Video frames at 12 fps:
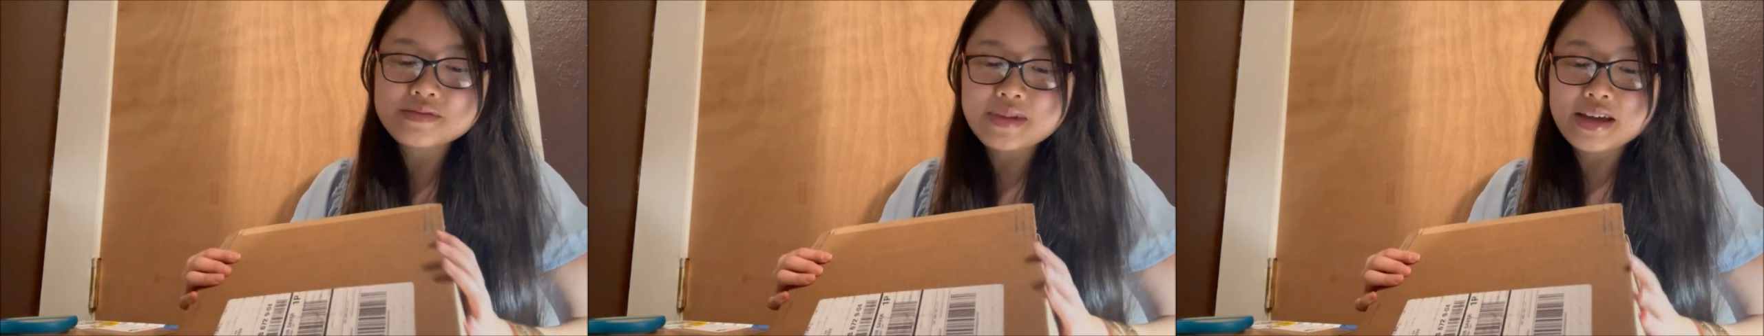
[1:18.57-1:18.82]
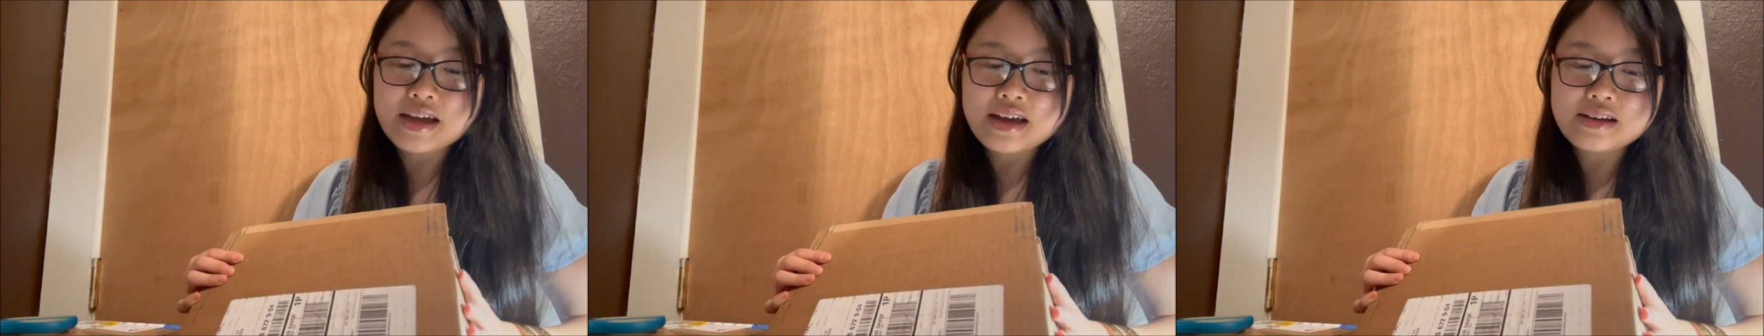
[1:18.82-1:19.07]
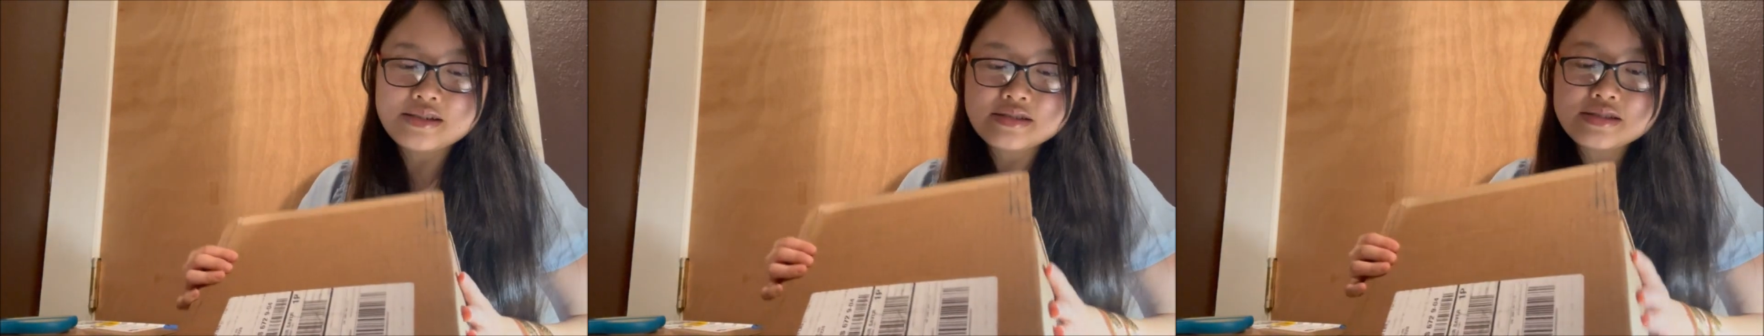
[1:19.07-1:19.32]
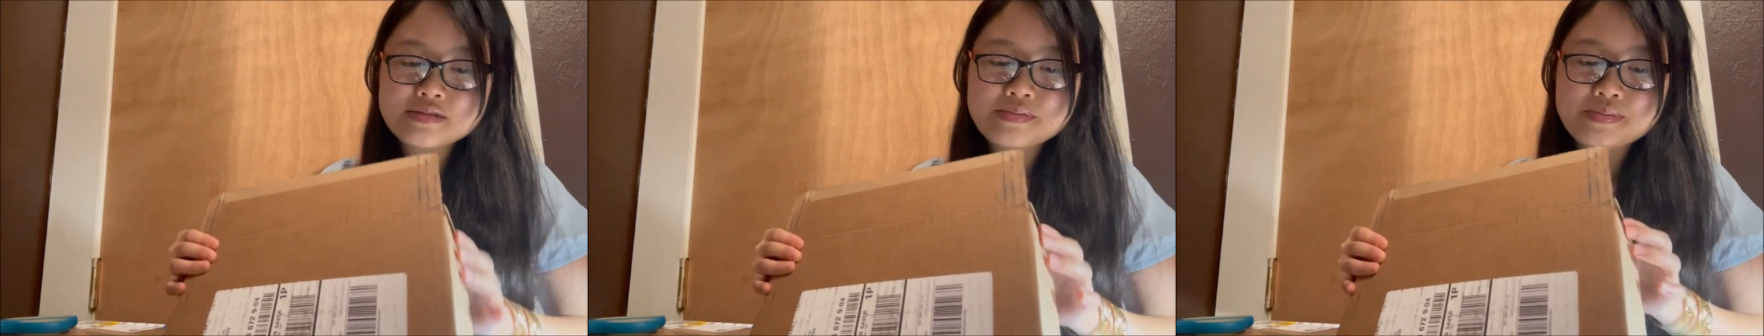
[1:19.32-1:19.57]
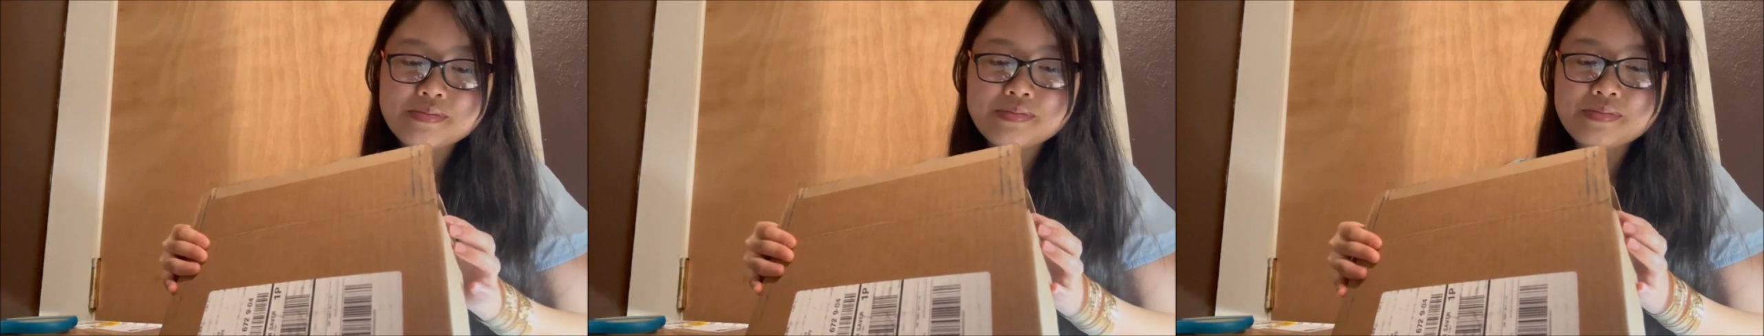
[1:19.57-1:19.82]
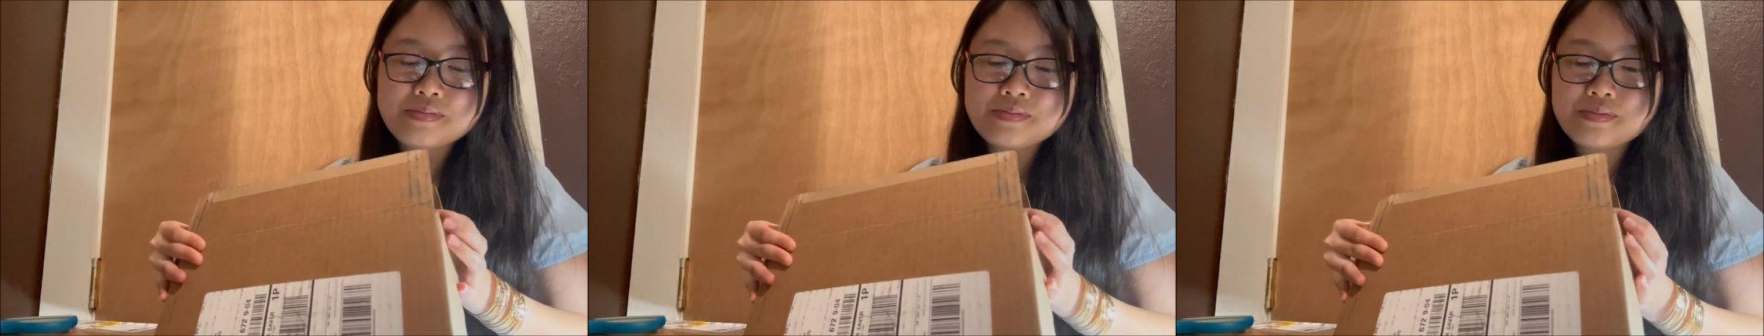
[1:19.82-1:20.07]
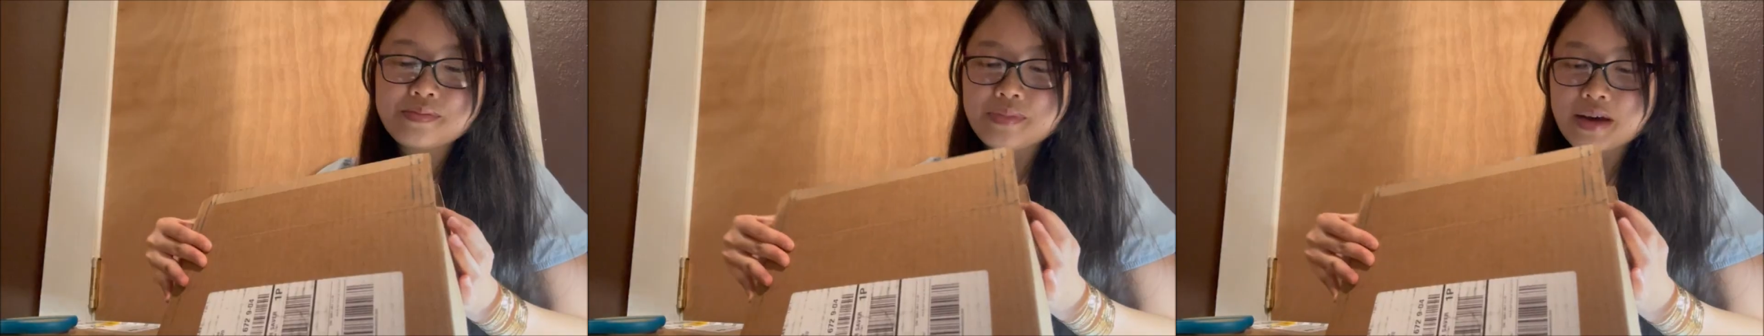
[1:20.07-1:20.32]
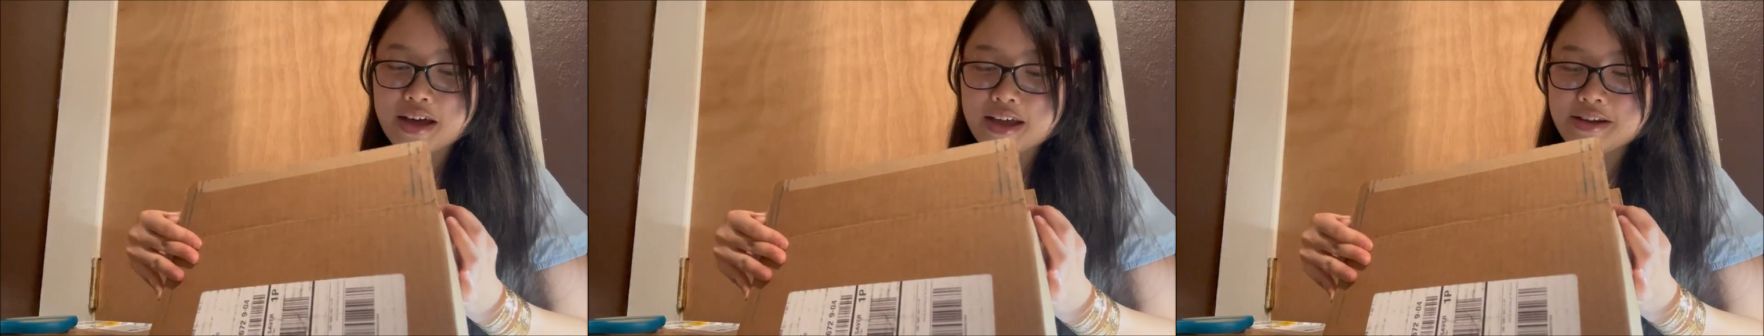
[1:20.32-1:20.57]
my house,
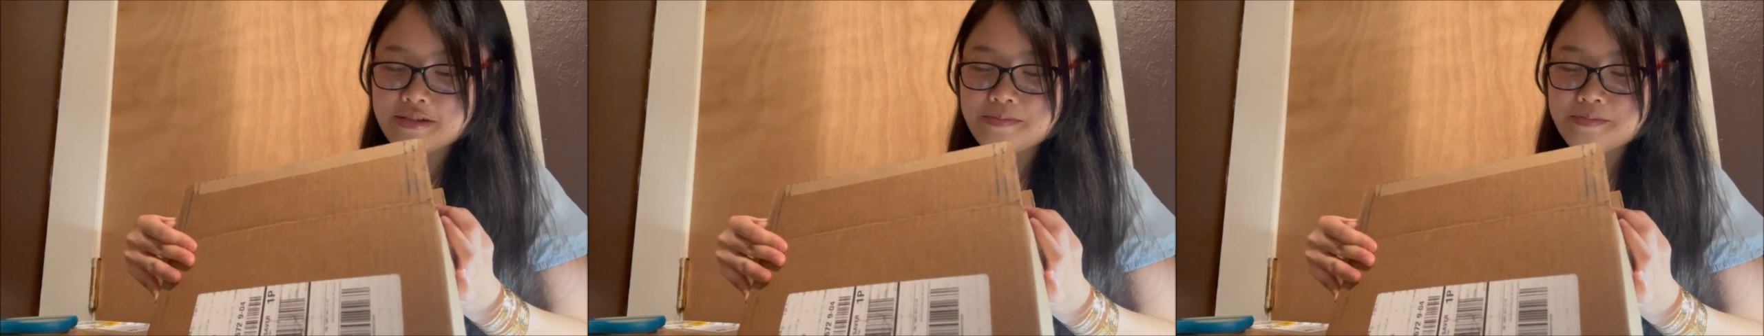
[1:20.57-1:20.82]
but